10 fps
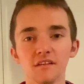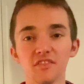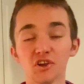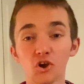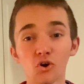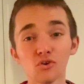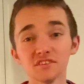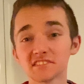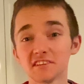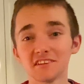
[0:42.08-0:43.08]
The goal
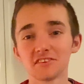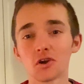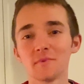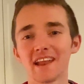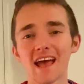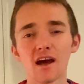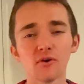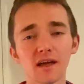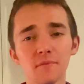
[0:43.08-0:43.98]
is to determine how